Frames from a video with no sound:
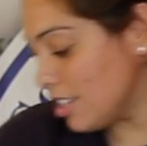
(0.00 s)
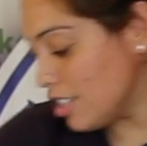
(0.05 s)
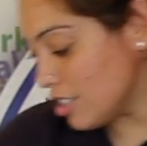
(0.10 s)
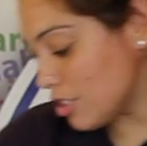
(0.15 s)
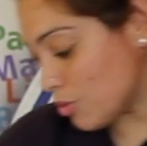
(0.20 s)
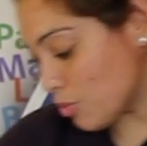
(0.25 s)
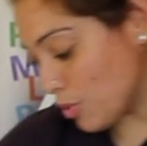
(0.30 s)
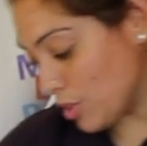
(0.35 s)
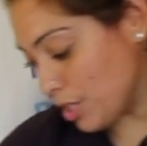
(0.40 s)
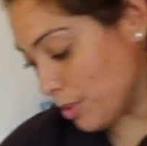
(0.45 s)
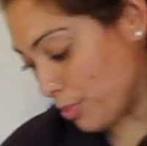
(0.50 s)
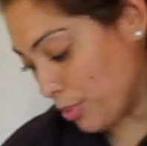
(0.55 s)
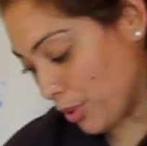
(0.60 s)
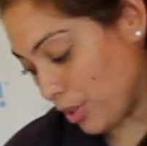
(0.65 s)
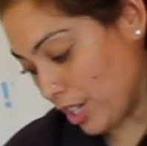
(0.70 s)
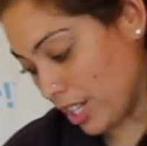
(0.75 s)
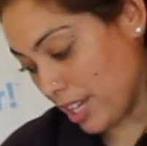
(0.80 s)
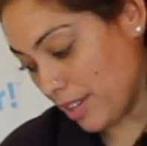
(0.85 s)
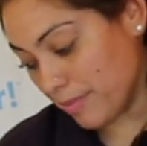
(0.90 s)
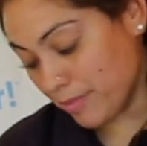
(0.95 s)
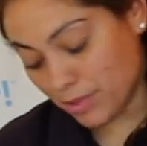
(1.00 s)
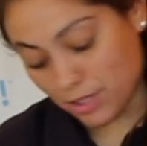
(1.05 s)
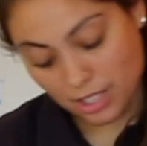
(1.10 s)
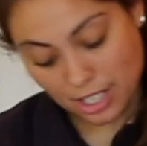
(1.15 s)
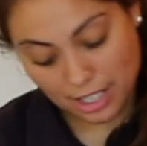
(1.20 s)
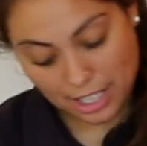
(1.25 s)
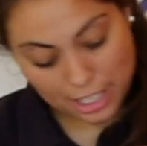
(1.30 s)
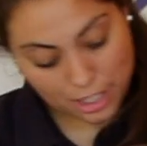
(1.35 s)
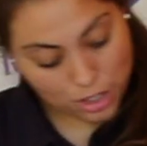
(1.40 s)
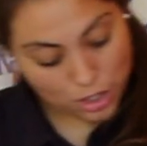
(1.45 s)
It's really pretty, so
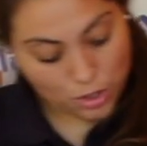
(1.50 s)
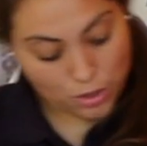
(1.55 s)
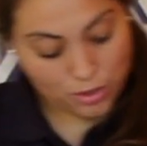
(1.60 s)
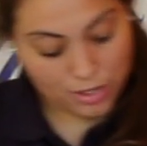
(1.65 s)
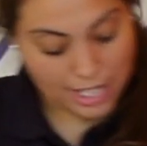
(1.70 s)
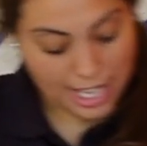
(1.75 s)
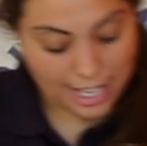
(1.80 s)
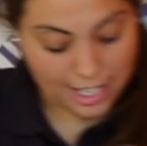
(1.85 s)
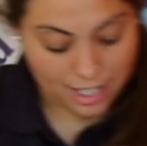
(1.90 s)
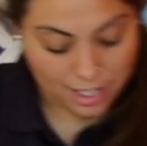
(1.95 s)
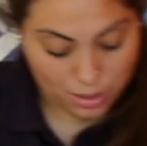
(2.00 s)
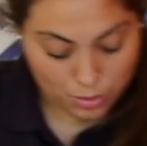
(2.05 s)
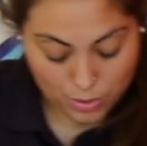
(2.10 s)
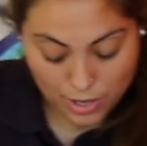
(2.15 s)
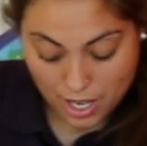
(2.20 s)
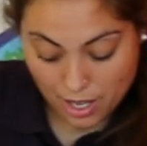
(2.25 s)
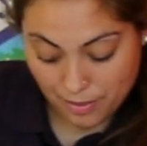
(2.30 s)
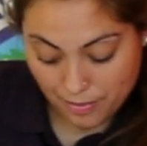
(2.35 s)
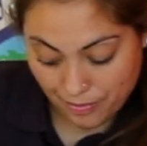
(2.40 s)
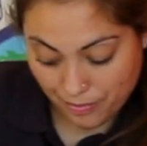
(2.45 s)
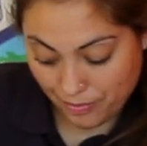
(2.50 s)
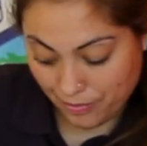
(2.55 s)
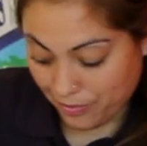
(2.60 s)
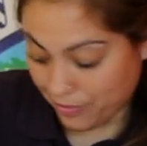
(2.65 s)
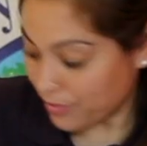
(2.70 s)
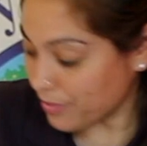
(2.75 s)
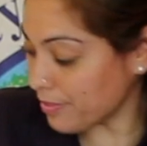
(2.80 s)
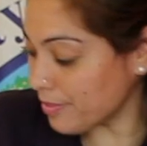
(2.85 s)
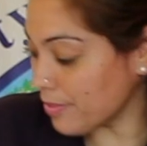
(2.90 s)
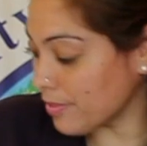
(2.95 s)
I like to use that as well.
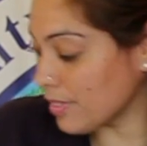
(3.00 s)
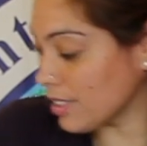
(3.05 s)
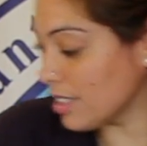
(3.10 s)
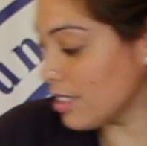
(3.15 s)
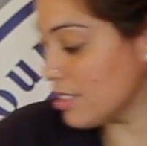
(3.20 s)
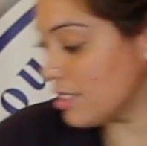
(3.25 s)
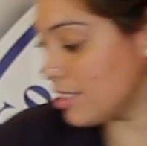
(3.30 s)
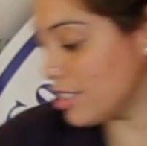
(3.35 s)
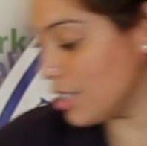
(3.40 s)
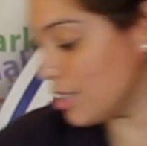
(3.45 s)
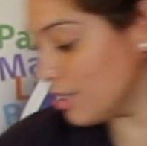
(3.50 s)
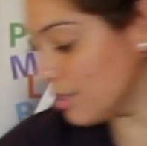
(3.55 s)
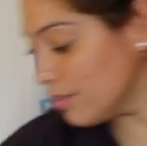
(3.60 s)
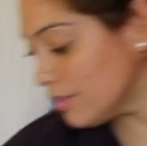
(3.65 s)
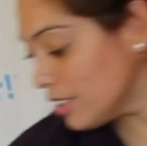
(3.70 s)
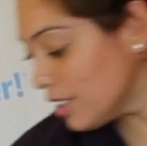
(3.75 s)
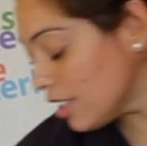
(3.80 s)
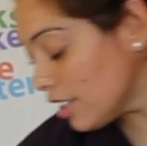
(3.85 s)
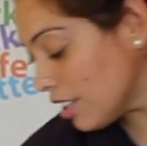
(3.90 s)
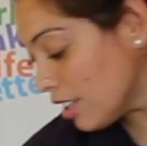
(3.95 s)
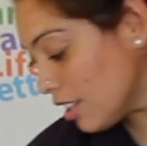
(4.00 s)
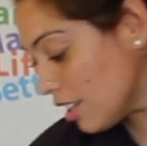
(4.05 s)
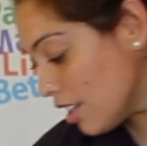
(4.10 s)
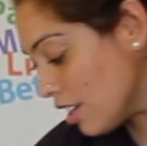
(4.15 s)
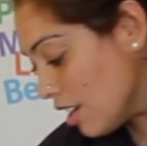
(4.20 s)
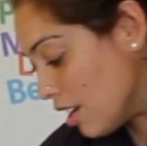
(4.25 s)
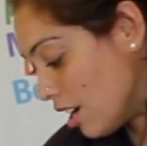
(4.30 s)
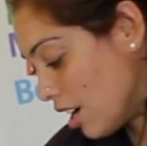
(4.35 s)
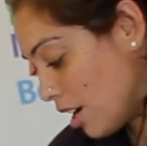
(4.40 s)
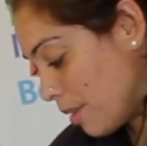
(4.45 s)
So
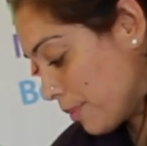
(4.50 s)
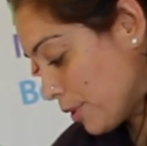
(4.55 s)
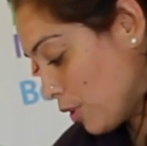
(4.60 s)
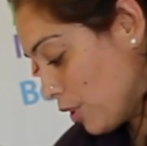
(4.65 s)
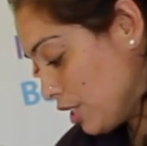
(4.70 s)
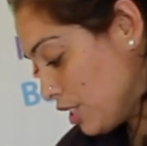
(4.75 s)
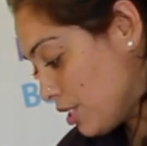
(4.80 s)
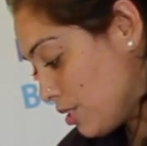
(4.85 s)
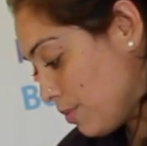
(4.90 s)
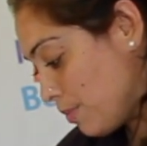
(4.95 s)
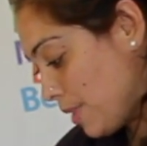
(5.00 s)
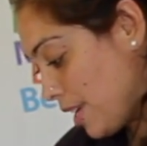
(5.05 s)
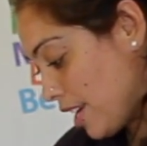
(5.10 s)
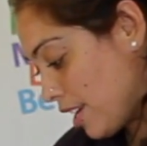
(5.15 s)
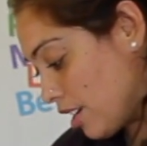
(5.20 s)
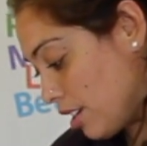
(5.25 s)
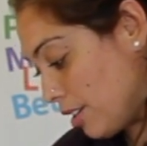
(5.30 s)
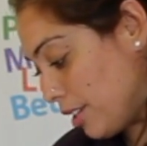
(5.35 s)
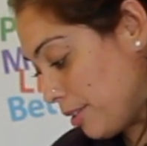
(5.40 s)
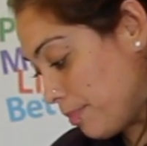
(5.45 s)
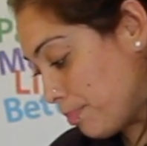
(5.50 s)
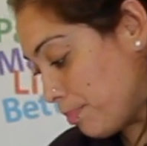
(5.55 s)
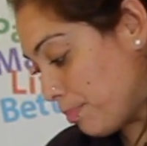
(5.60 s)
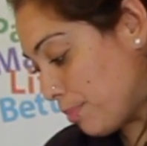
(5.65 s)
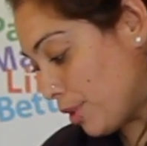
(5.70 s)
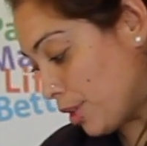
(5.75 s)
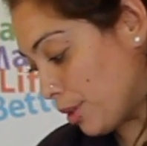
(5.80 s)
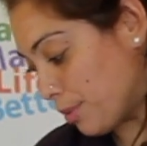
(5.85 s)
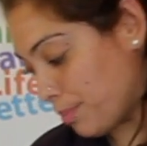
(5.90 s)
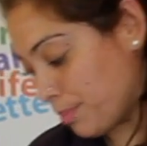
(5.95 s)
I'm going to make
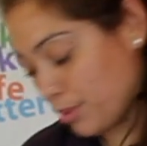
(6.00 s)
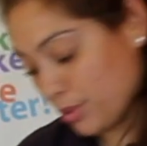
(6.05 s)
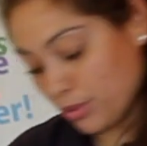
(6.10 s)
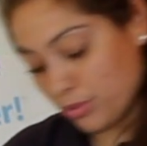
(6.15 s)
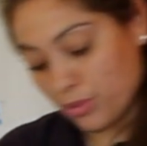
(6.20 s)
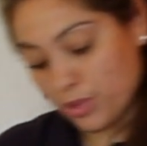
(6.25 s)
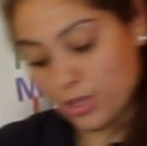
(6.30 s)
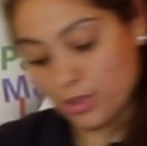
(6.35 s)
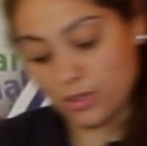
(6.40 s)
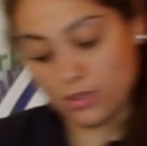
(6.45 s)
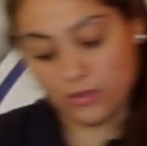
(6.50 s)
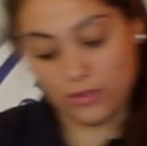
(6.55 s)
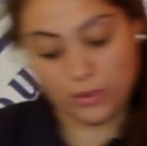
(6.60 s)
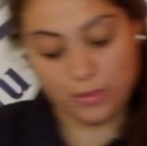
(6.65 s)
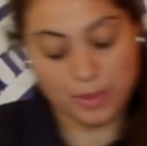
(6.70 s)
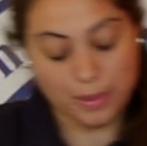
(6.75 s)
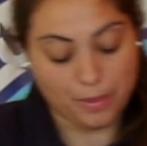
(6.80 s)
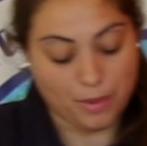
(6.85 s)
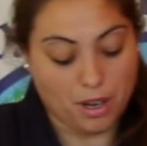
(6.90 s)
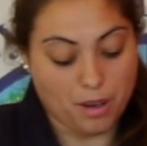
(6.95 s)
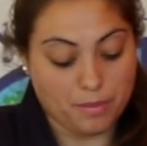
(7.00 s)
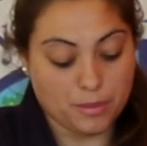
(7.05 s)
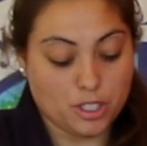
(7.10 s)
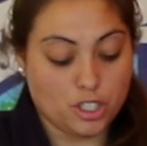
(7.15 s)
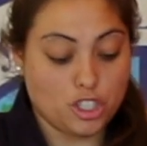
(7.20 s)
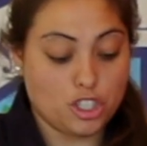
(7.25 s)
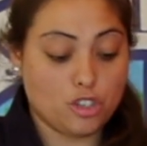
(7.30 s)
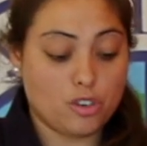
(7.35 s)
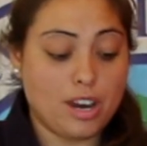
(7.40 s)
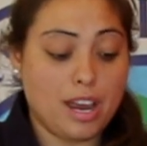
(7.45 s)
a purple rose for my mom.
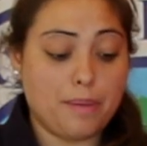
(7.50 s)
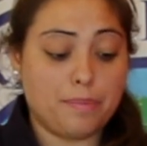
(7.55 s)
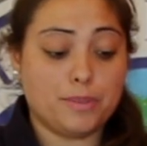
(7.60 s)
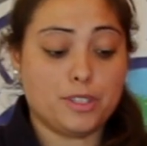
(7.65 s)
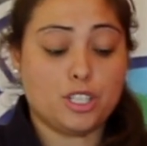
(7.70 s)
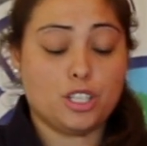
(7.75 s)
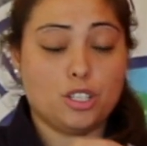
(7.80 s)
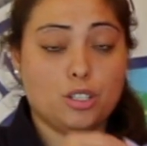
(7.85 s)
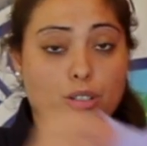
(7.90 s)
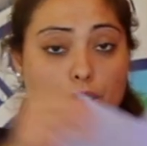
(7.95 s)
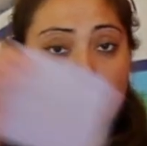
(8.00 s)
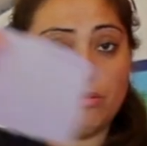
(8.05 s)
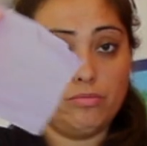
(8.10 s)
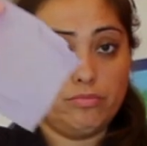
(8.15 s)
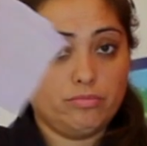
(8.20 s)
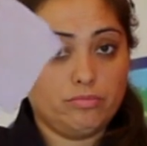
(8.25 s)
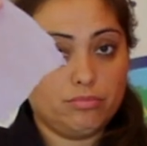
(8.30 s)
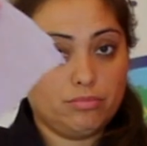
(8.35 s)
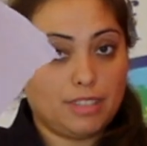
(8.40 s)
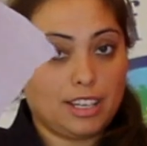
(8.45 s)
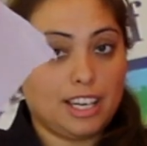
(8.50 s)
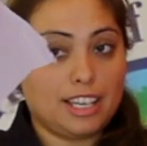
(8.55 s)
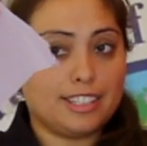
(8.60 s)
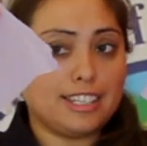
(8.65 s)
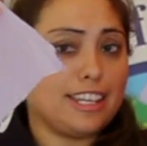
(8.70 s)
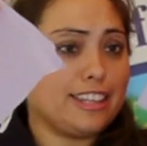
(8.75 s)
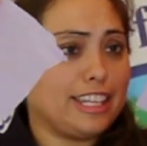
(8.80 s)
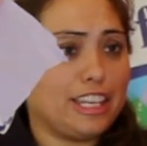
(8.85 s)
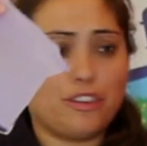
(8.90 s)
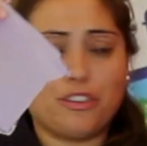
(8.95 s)
So you grab two. Like I
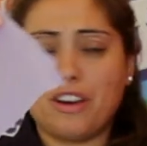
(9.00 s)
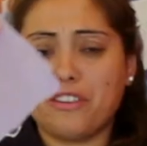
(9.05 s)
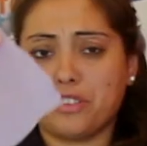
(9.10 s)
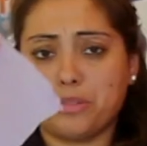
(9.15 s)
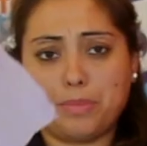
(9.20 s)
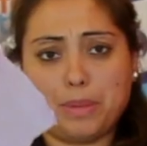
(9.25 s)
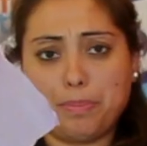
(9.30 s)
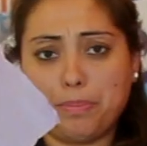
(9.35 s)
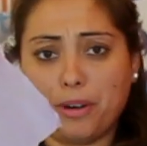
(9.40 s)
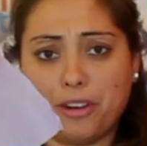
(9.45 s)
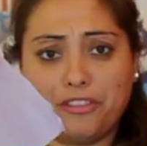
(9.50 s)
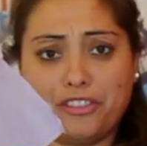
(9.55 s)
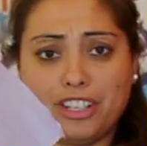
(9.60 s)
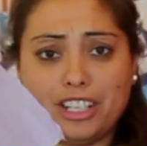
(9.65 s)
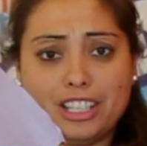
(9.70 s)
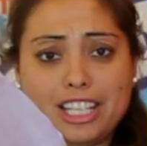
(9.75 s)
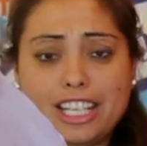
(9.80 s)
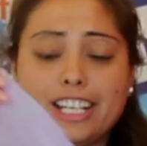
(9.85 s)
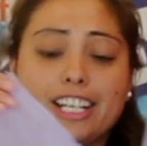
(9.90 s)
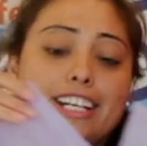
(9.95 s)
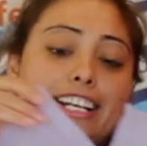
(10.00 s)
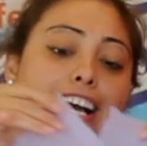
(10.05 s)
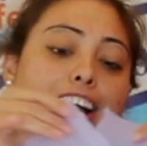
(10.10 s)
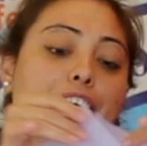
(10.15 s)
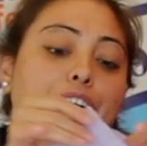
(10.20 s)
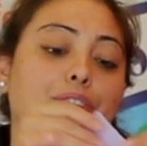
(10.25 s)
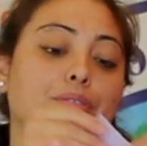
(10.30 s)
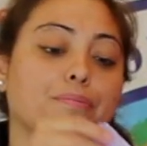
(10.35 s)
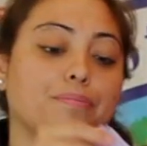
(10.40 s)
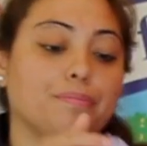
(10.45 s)
said, they don't have to be perfectly cut
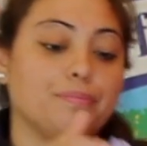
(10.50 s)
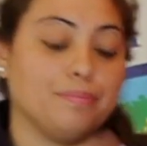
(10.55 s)
out.